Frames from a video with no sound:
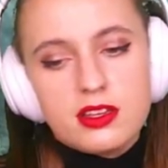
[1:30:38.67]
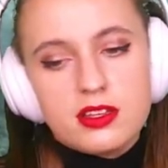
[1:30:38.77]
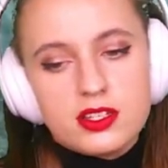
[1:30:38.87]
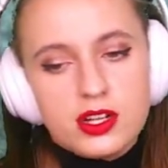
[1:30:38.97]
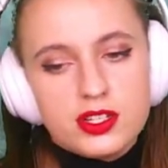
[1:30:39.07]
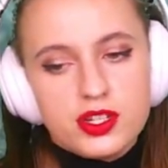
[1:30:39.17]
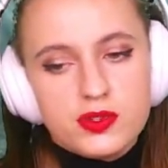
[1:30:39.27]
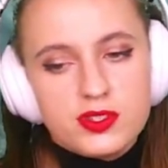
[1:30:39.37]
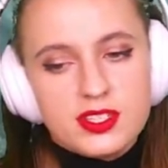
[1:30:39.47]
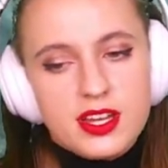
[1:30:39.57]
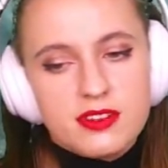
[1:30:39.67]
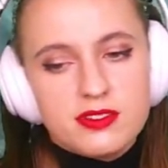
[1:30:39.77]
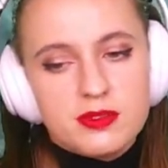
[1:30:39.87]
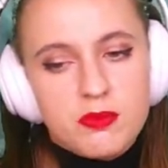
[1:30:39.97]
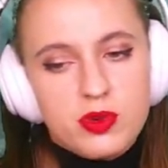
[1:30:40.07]
guitar tone
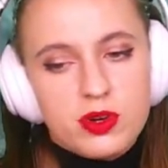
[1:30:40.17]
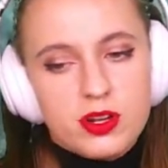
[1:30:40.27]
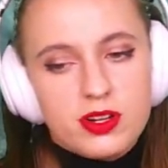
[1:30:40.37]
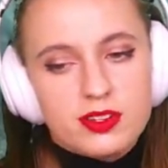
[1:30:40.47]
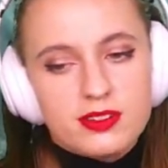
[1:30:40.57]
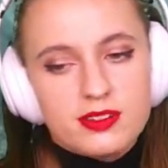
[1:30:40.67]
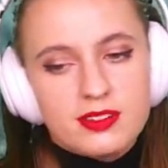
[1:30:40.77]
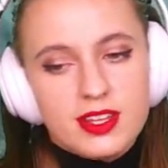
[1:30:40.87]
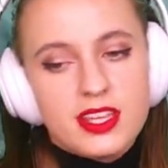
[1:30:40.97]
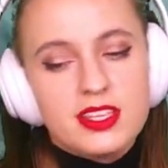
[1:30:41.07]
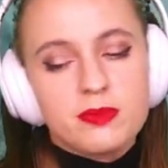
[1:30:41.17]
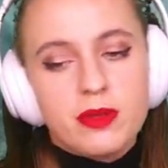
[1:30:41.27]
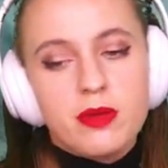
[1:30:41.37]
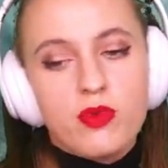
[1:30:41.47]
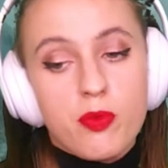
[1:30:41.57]
sounds more like he's
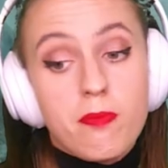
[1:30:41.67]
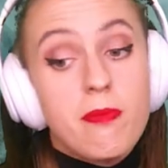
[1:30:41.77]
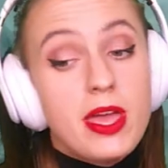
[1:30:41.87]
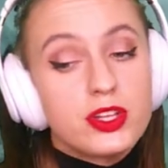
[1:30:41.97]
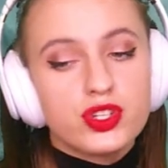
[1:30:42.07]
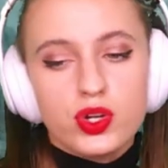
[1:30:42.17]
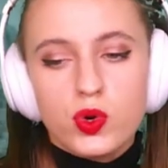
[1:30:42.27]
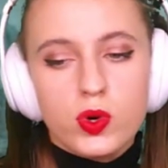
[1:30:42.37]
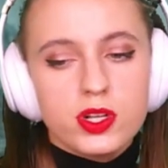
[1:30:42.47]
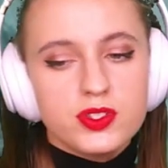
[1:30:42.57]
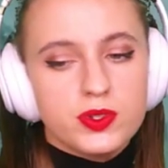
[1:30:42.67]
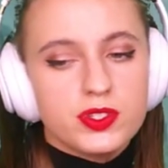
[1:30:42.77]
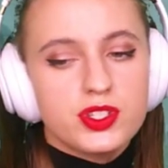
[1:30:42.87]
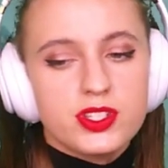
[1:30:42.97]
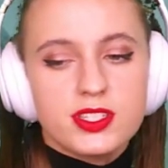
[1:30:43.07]
playing more major chords, or
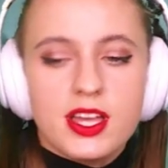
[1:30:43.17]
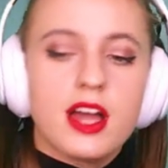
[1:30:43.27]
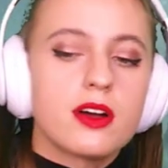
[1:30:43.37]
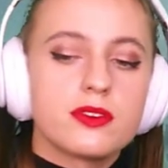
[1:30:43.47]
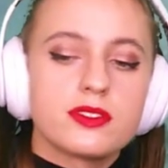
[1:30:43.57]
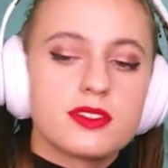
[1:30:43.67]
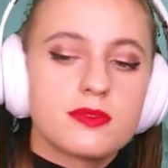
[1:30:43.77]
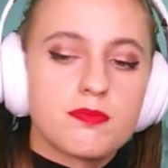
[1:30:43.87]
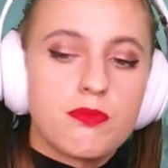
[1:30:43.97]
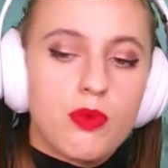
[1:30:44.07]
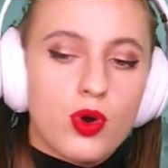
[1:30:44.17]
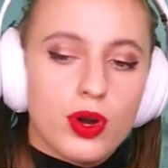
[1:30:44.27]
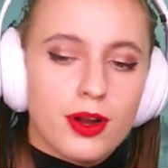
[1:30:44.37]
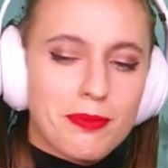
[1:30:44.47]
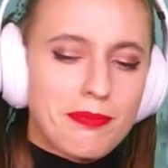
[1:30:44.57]
it just sounds
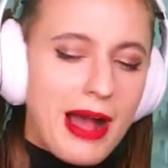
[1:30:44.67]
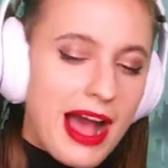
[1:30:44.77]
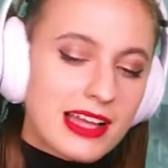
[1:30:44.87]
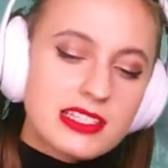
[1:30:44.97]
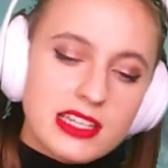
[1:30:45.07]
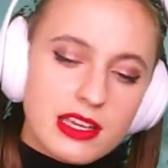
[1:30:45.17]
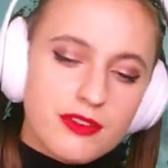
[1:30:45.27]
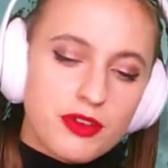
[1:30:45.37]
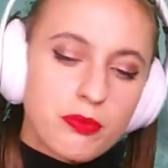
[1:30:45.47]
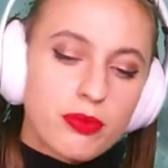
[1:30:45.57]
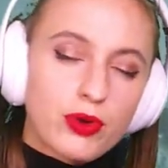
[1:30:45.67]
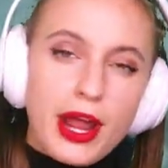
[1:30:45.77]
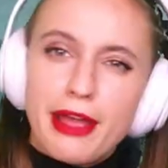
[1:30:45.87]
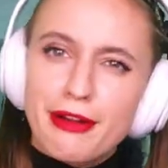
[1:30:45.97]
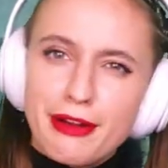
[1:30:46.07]
more positive or
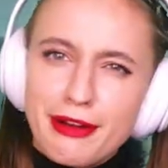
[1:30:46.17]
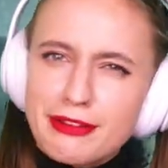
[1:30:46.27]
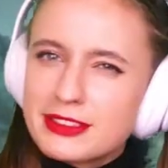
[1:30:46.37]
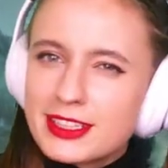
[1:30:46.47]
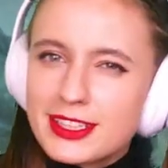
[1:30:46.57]
brighter,